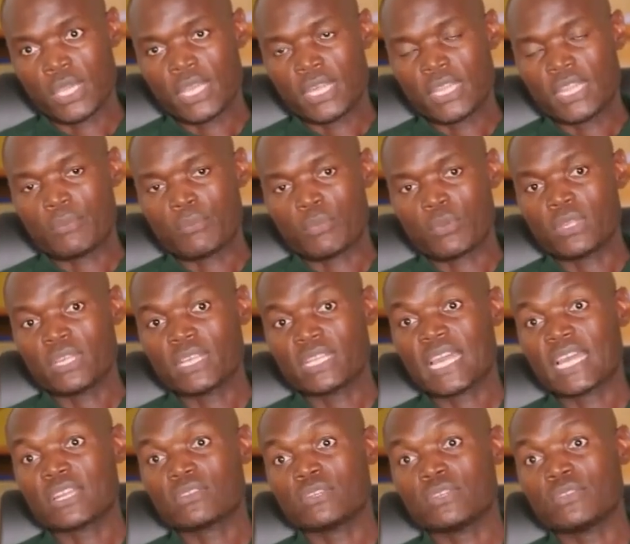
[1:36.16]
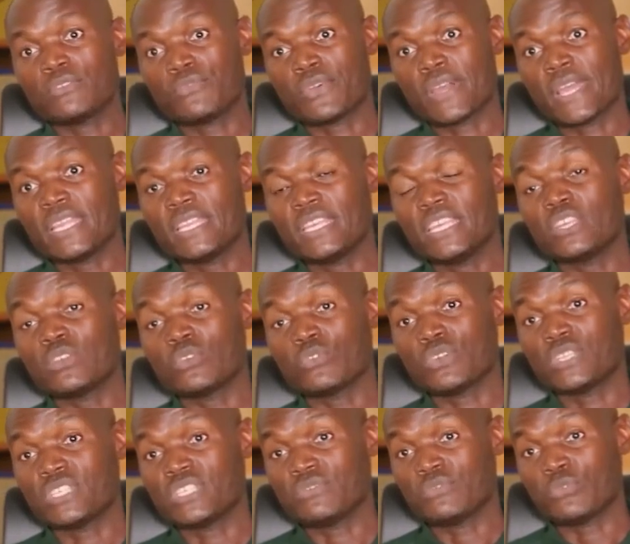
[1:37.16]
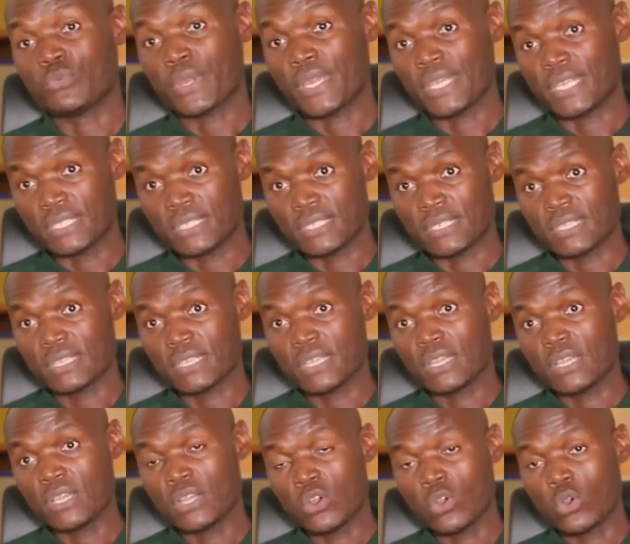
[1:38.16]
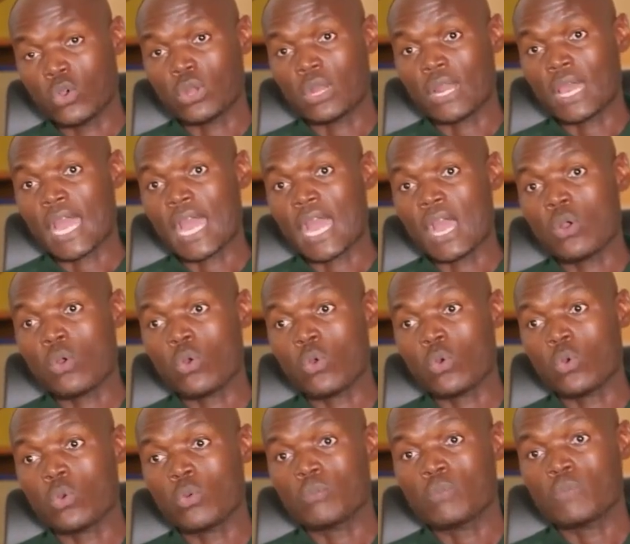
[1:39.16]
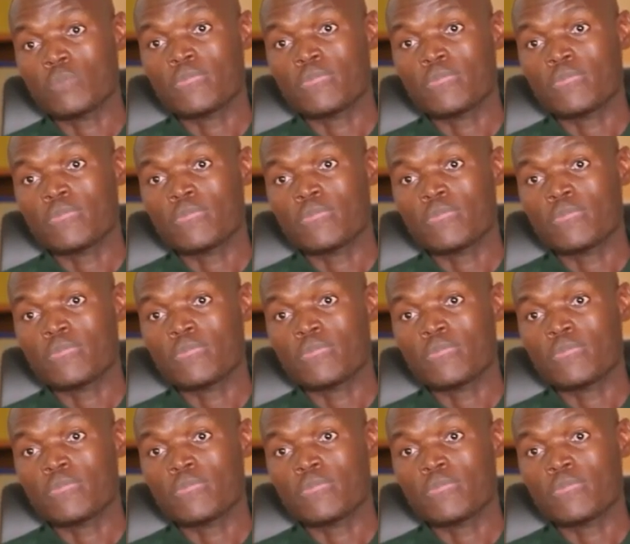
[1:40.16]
The project had to devise innovative ways on how